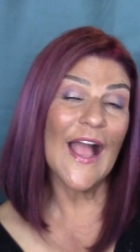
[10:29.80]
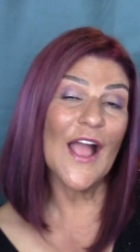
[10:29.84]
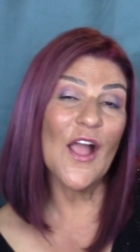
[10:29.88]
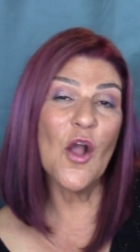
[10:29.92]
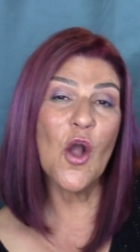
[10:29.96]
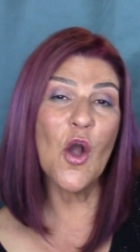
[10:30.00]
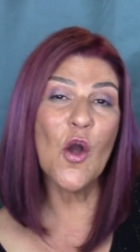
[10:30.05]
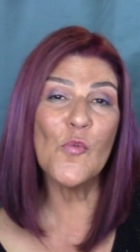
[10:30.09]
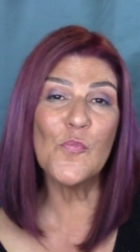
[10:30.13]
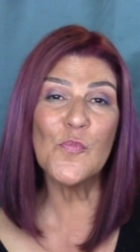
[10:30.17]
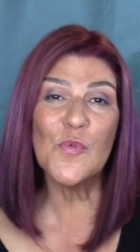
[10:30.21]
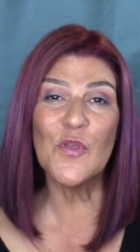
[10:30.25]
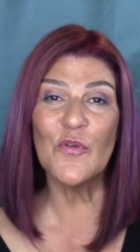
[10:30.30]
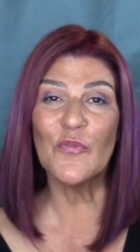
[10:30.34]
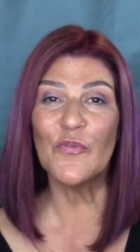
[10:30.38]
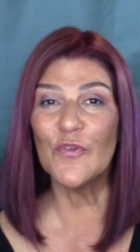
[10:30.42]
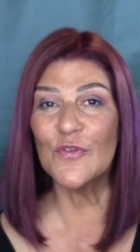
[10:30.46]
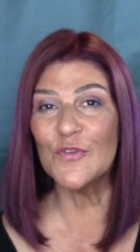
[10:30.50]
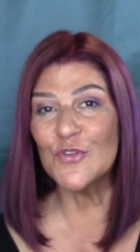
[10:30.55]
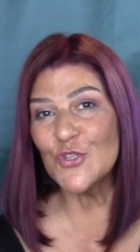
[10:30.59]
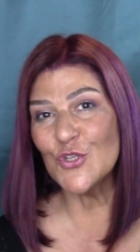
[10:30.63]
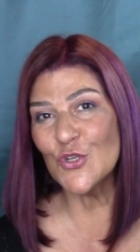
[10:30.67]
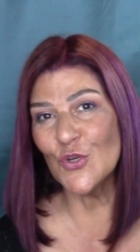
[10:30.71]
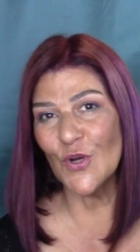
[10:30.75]
I hope you've
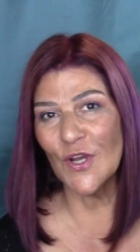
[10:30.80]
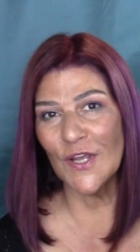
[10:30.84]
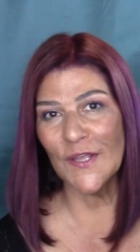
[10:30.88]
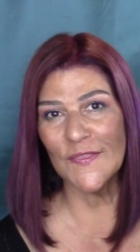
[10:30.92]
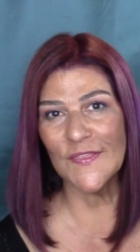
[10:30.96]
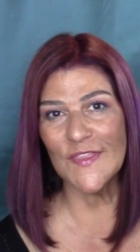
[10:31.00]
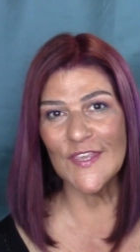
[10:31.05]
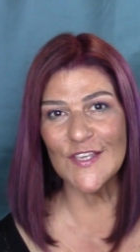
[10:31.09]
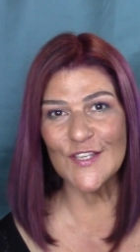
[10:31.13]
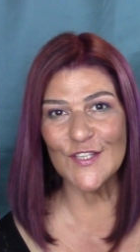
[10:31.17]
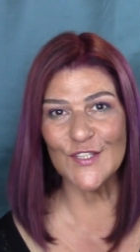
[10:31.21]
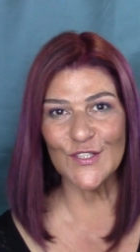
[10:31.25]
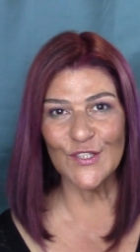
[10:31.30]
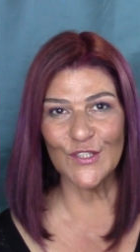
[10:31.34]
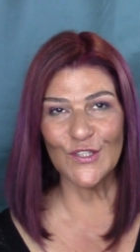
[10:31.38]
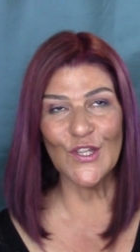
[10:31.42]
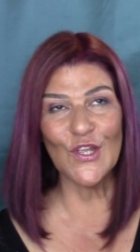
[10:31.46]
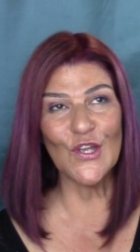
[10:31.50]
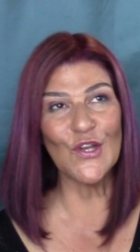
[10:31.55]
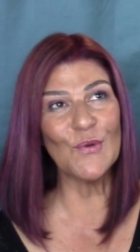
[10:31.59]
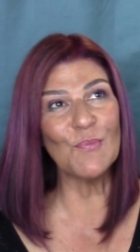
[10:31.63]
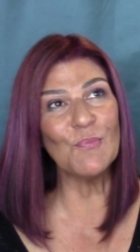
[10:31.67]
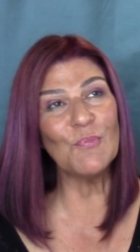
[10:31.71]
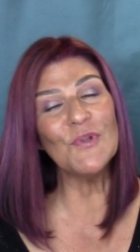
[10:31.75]
enjoyed this
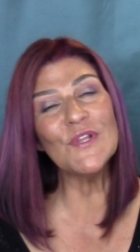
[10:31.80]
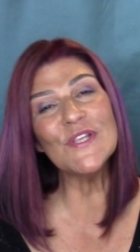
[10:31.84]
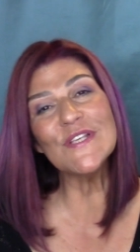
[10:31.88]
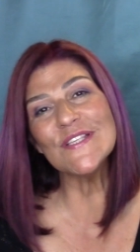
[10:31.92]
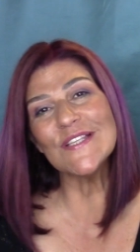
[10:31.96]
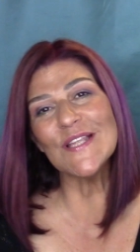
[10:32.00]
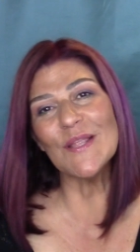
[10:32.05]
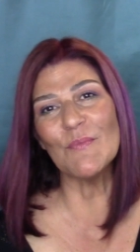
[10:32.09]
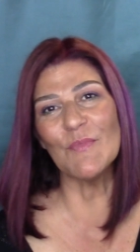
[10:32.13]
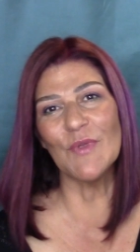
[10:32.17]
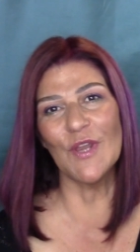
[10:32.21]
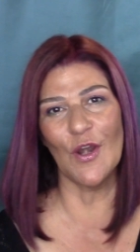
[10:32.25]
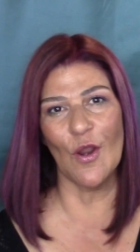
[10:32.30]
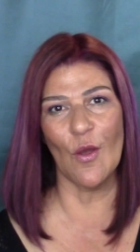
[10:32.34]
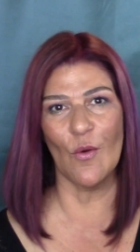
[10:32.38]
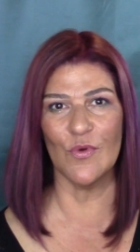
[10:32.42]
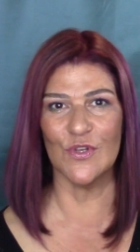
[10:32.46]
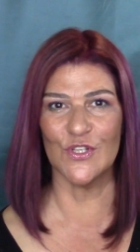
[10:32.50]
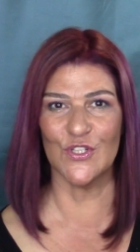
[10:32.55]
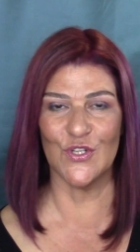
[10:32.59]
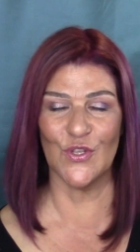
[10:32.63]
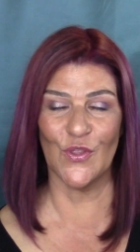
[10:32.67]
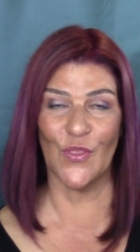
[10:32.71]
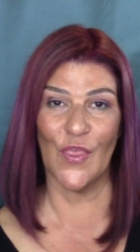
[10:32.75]
look. Please let me know
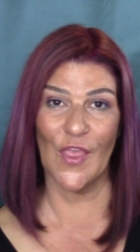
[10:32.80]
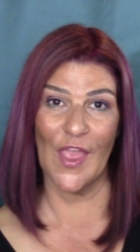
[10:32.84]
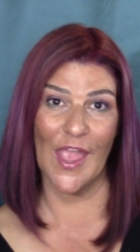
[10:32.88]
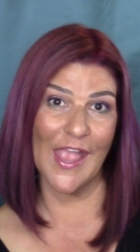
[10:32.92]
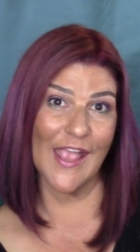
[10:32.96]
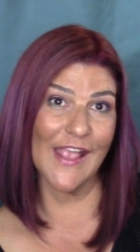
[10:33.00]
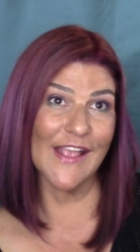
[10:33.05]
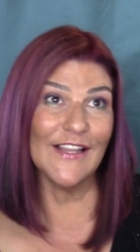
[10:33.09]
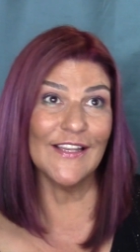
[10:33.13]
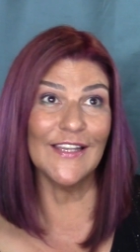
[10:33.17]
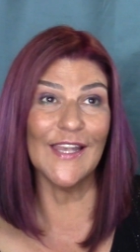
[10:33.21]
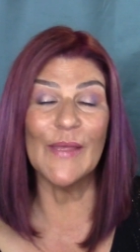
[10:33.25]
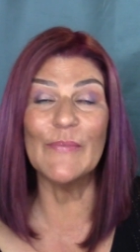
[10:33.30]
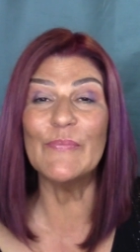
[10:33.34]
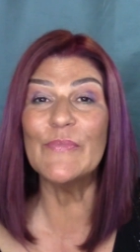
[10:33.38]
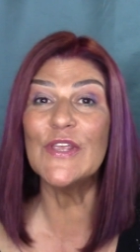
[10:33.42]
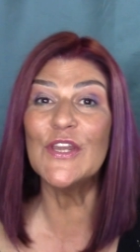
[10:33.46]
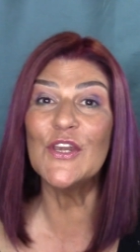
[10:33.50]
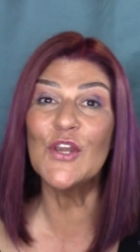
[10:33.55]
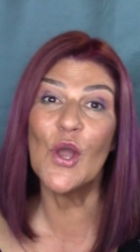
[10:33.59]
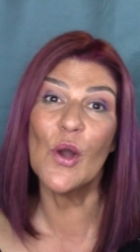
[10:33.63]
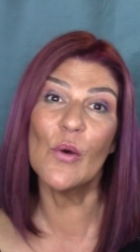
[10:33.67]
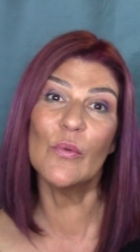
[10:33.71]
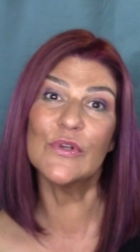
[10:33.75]
what you think. Let me
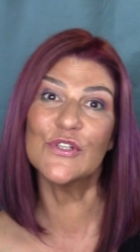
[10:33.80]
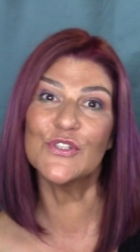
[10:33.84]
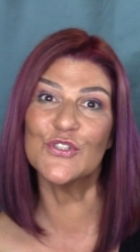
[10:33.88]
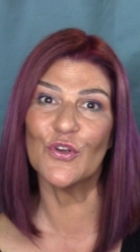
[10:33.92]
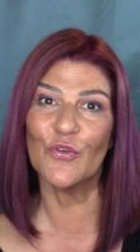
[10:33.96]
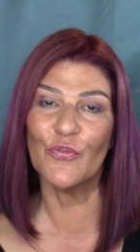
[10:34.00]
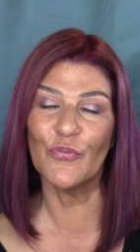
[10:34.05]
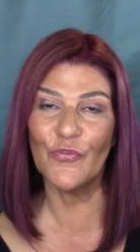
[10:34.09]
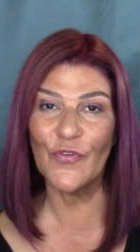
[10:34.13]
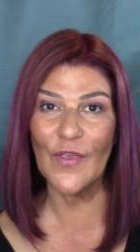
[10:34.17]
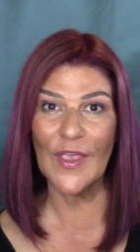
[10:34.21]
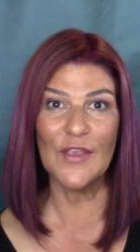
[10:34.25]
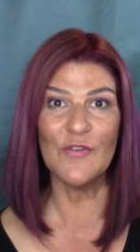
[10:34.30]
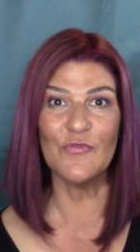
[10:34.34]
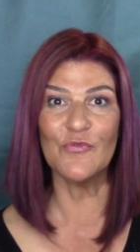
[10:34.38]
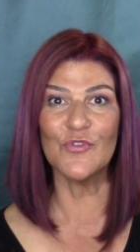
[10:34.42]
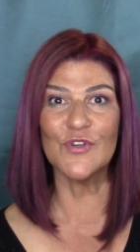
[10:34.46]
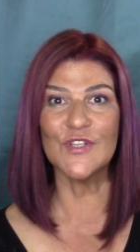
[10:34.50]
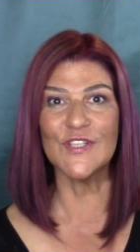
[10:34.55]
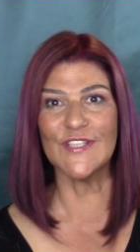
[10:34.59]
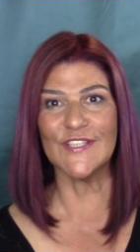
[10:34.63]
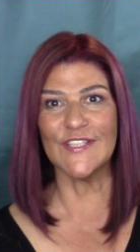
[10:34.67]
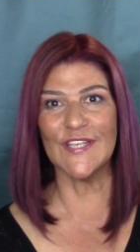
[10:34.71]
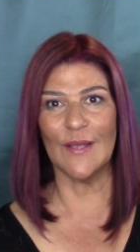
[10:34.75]
know what your
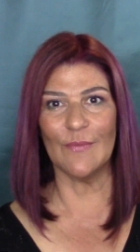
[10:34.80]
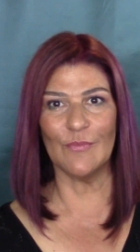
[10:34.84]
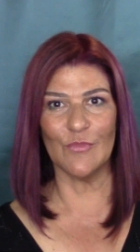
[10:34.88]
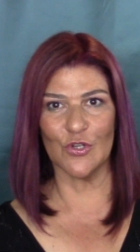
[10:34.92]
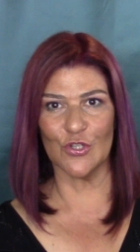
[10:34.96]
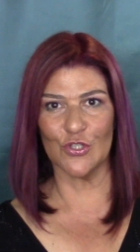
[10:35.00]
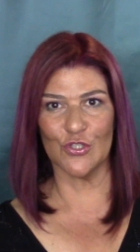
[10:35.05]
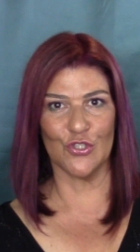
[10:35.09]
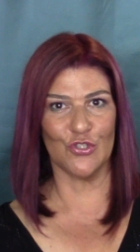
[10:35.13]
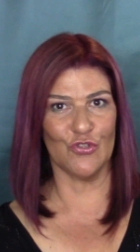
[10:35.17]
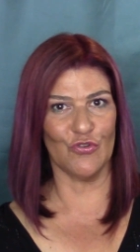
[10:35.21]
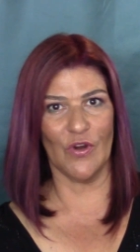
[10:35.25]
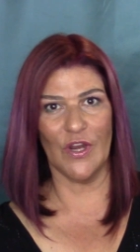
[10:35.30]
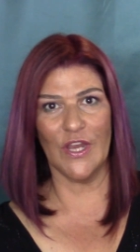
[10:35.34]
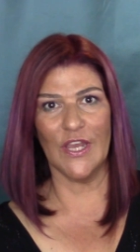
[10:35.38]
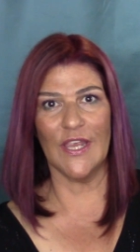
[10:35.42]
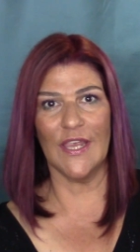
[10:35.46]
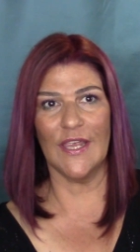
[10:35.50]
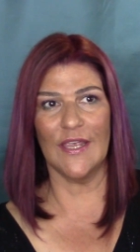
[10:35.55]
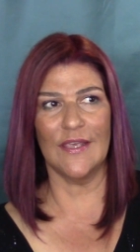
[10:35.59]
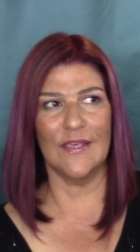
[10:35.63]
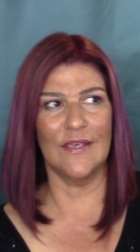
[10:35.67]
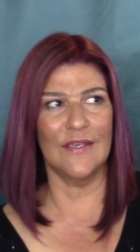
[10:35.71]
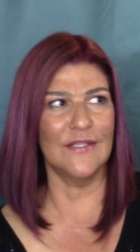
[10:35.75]
favorite summer drink
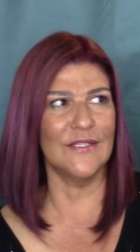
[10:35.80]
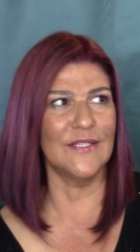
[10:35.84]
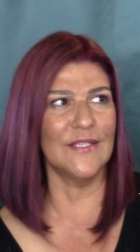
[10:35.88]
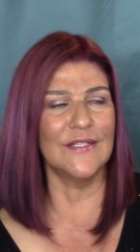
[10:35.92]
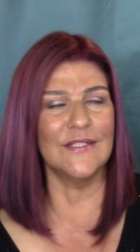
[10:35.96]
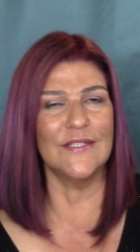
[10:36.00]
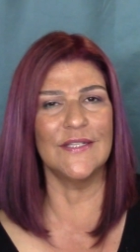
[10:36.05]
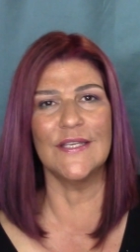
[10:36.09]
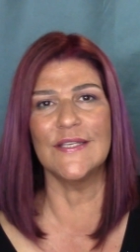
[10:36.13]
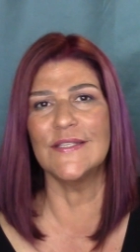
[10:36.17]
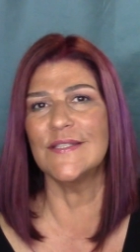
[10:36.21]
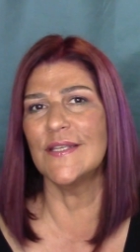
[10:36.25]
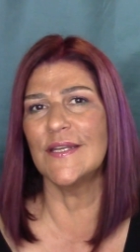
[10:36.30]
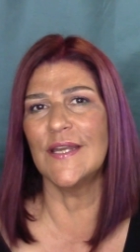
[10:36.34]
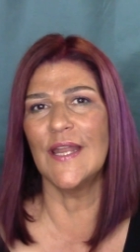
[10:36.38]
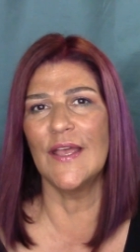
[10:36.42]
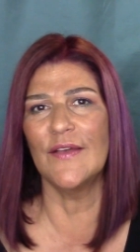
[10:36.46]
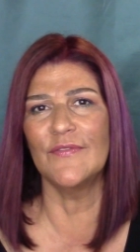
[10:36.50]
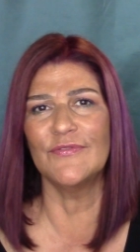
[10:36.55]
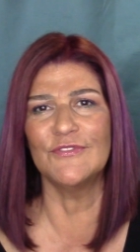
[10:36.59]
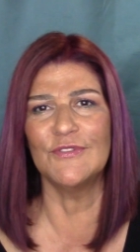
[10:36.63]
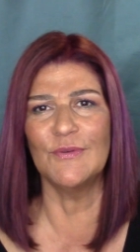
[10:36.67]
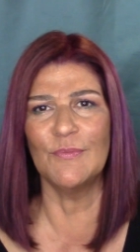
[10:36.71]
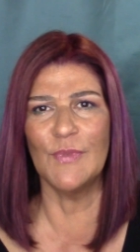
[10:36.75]
is. It doesn't
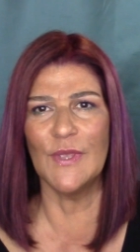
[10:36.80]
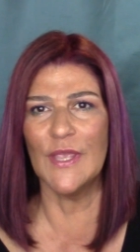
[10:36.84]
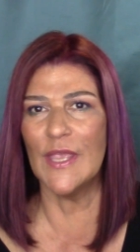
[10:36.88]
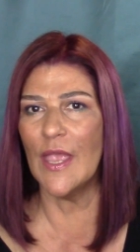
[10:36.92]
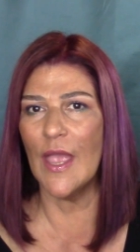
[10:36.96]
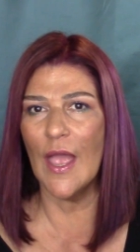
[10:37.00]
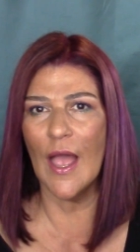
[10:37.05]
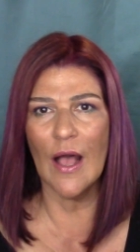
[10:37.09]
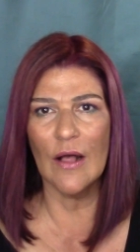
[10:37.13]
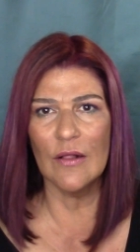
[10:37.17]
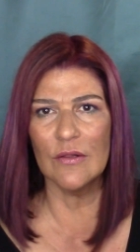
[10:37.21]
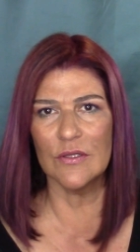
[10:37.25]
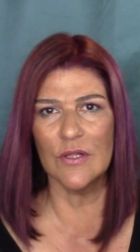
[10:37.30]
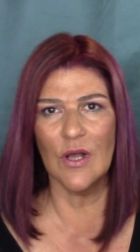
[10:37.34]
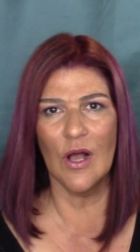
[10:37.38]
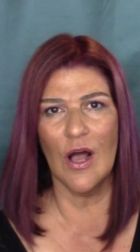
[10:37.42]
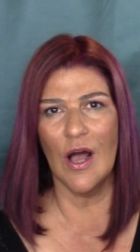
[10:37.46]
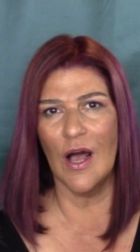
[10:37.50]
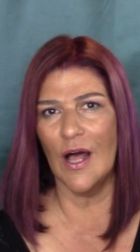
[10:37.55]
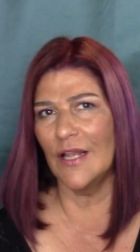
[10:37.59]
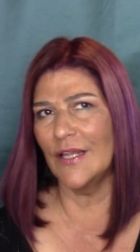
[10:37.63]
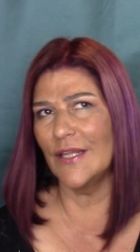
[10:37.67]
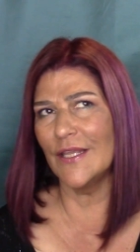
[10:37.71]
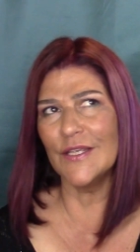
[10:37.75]
have to be
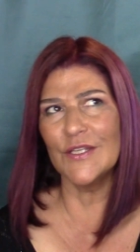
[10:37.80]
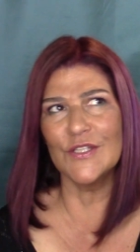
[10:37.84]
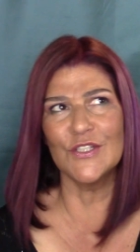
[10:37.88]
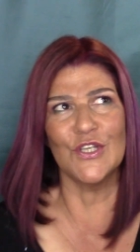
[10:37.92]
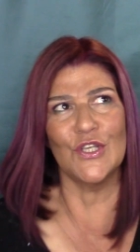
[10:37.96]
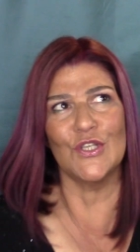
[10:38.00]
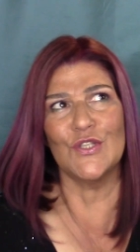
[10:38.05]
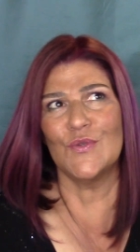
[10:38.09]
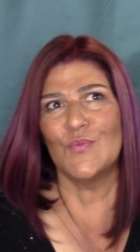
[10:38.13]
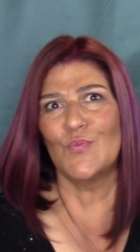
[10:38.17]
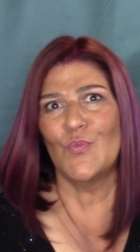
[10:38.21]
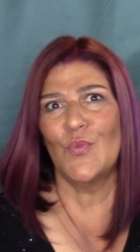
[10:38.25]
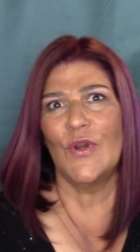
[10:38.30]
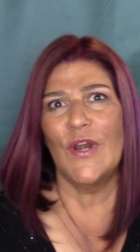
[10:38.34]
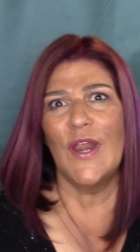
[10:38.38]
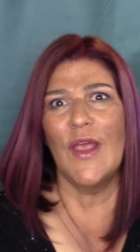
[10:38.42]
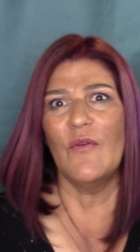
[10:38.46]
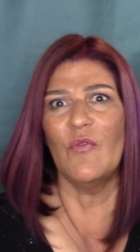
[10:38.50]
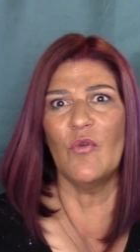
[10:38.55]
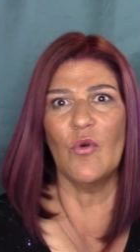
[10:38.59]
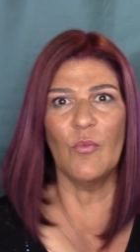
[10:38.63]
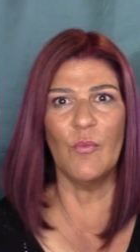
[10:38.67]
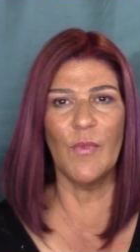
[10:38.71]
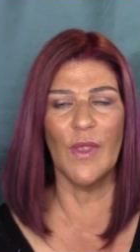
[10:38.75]
alcoholic, just
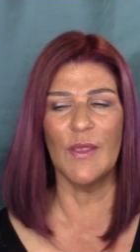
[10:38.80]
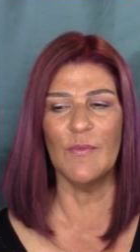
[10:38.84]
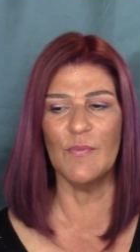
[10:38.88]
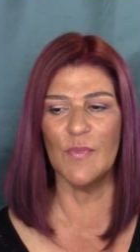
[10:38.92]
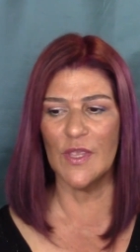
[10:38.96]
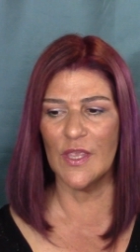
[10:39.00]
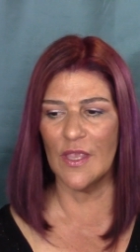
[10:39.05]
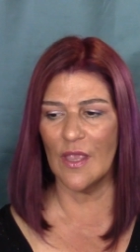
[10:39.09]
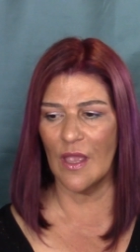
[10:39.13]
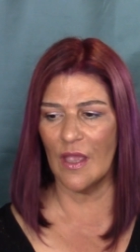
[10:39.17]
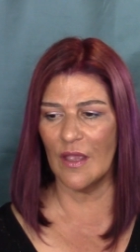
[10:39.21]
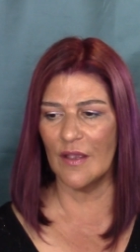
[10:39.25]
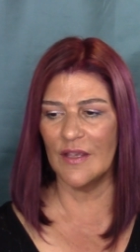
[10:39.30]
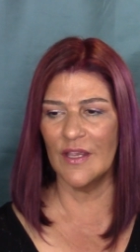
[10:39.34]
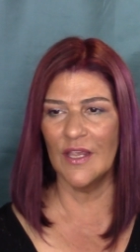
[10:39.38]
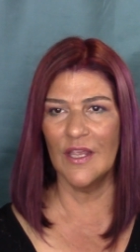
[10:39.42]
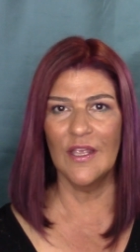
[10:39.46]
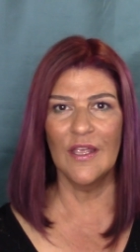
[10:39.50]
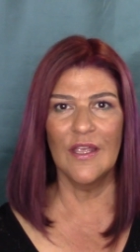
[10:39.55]
whatever. Maybe uh,